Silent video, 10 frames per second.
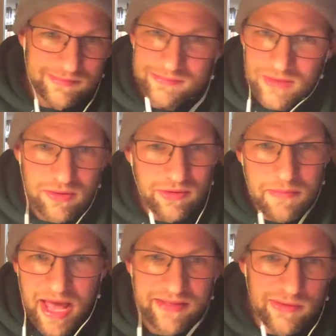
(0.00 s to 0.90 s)
You know, the
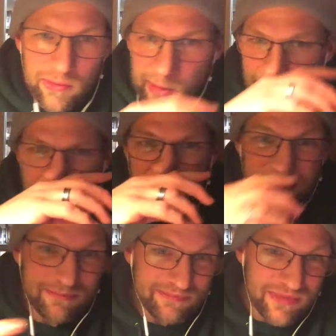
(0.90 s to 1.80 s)
math don't lie,
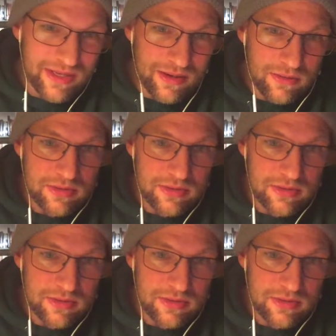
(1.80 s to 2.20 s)
you know?